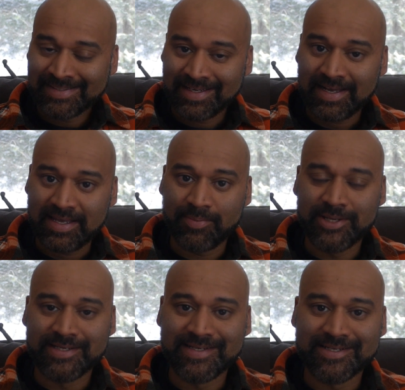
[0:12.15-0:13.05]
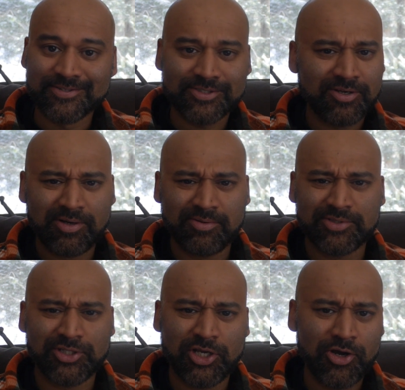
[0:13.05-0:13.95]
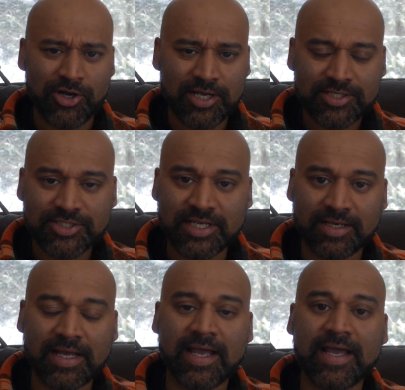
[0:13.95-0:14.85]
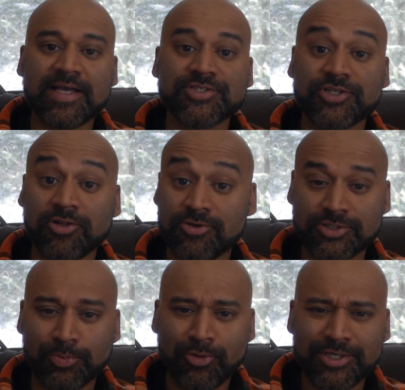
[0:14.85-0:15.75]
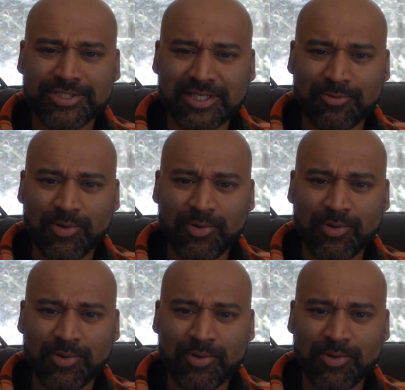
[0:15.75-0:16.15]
I am Indian, so I was curious and I asked the Lowe's employees,